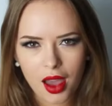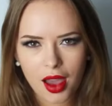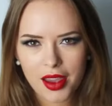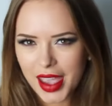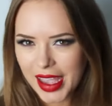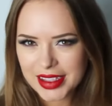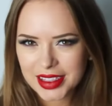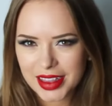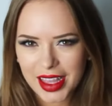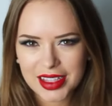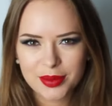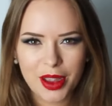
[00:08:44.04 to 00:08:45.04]
Okay, so
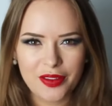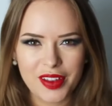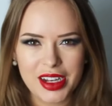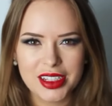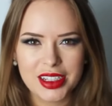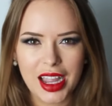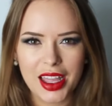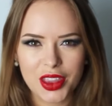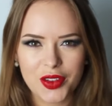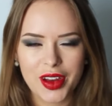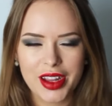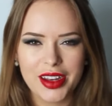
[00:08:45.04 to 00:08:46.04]
there's my finished
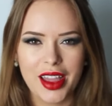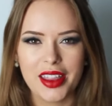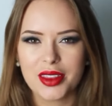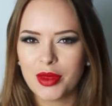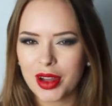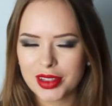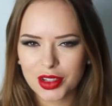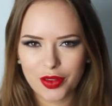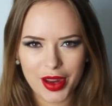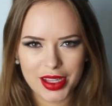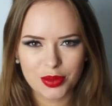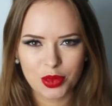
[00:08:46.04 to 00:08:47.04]
Catherine at the
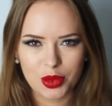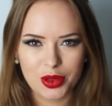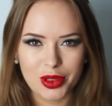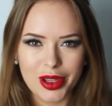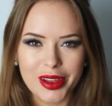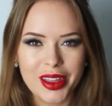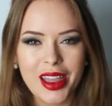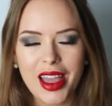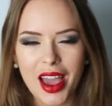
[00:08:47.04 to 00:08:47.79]
Masquerade Ball look.